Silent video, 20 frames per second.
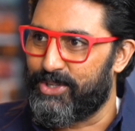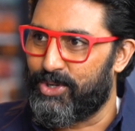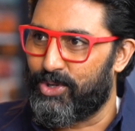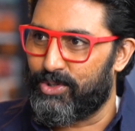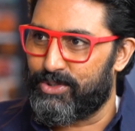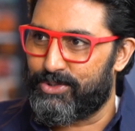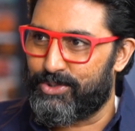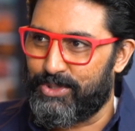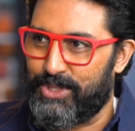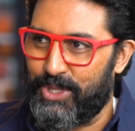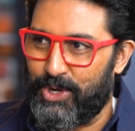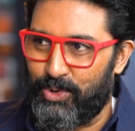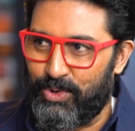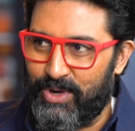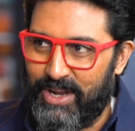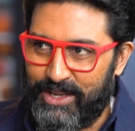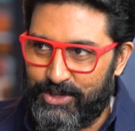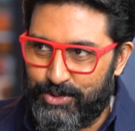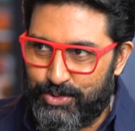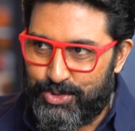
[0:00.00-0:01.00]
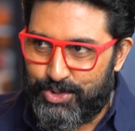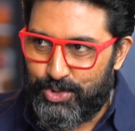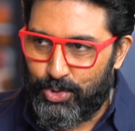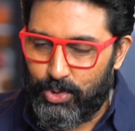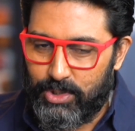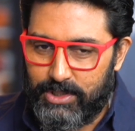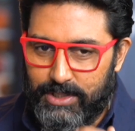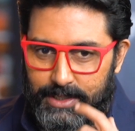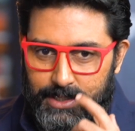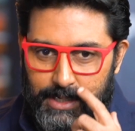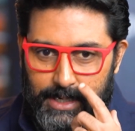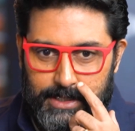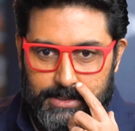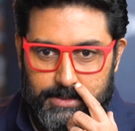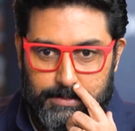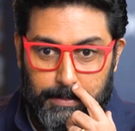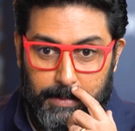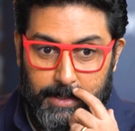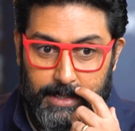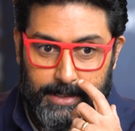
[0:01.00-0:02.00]
You know, so they don't like to show all their
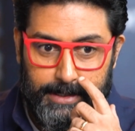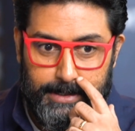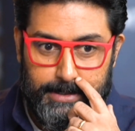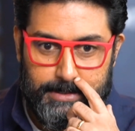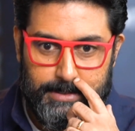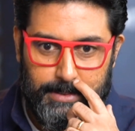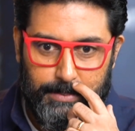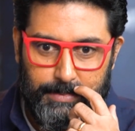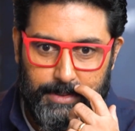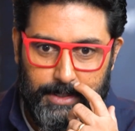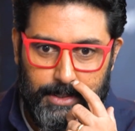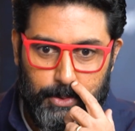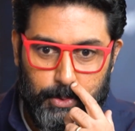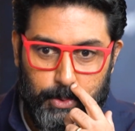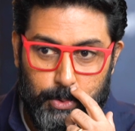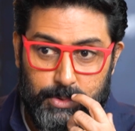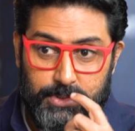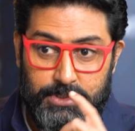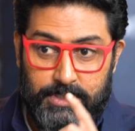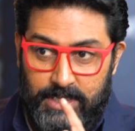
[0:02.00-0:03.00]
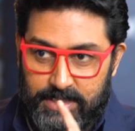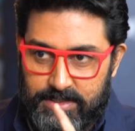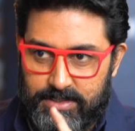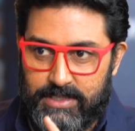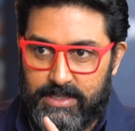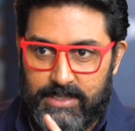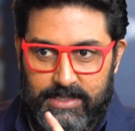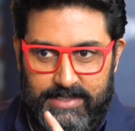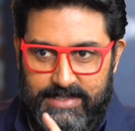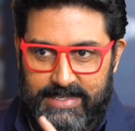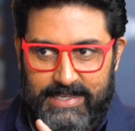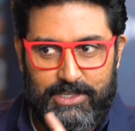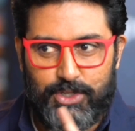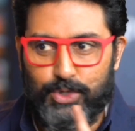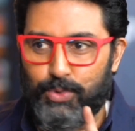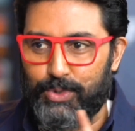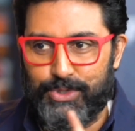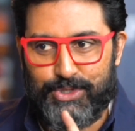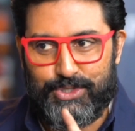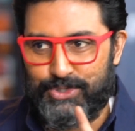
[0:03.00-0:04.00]
cards. Mayank is somebody who doesn't tell
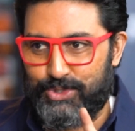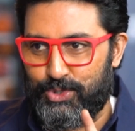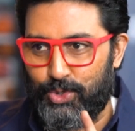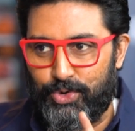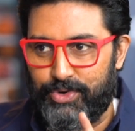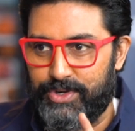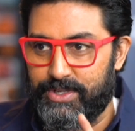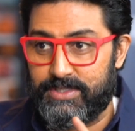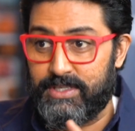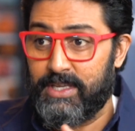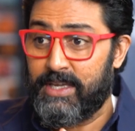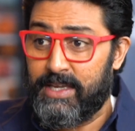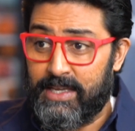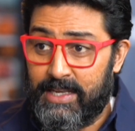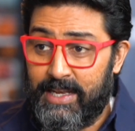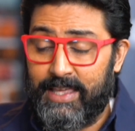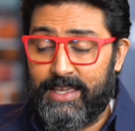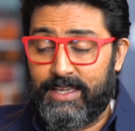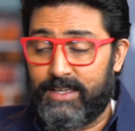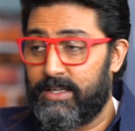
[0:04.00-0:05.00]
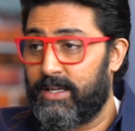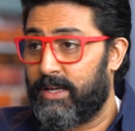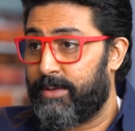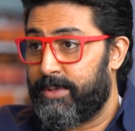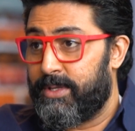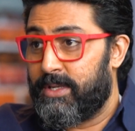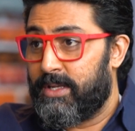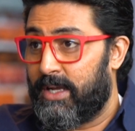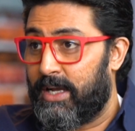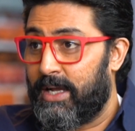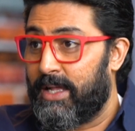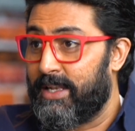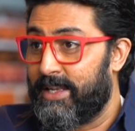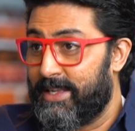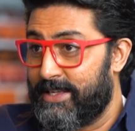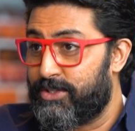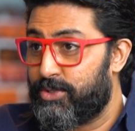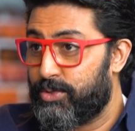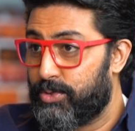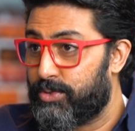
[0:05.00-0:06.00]
you what the story is. Like, I mean, I'll
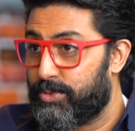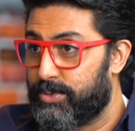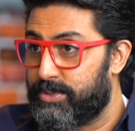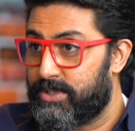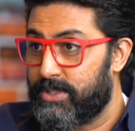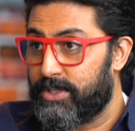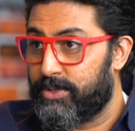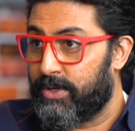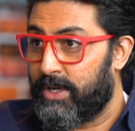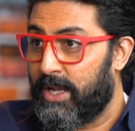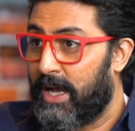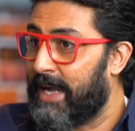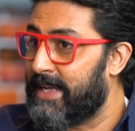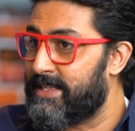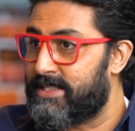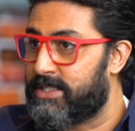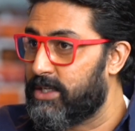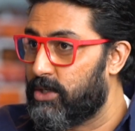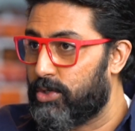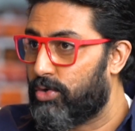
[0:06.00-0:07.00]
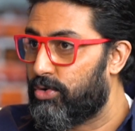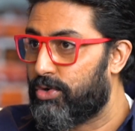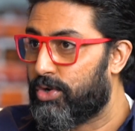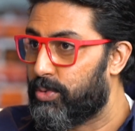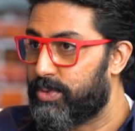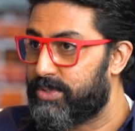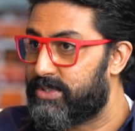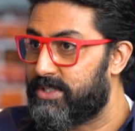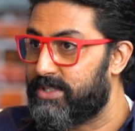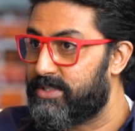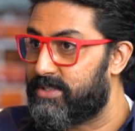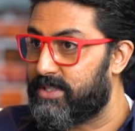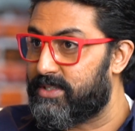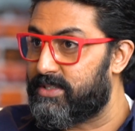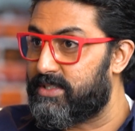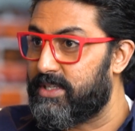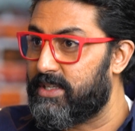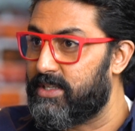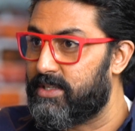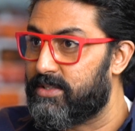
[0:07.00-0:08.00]
let you into a secret. I still don't know what
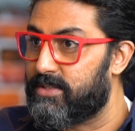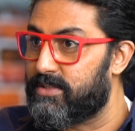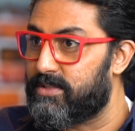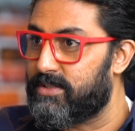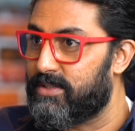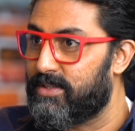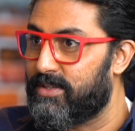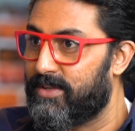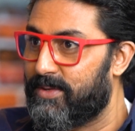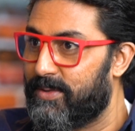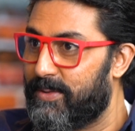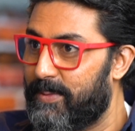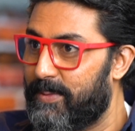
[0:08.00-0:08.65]
C16 is.